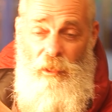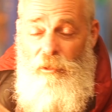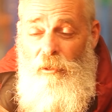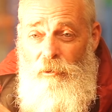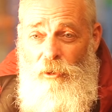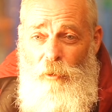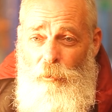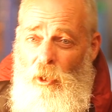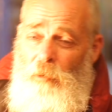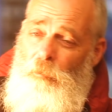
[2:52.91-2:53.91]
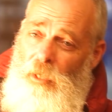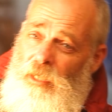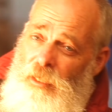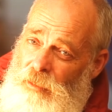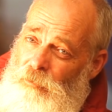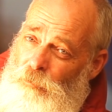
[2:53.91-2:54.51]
It's not too bright, but it's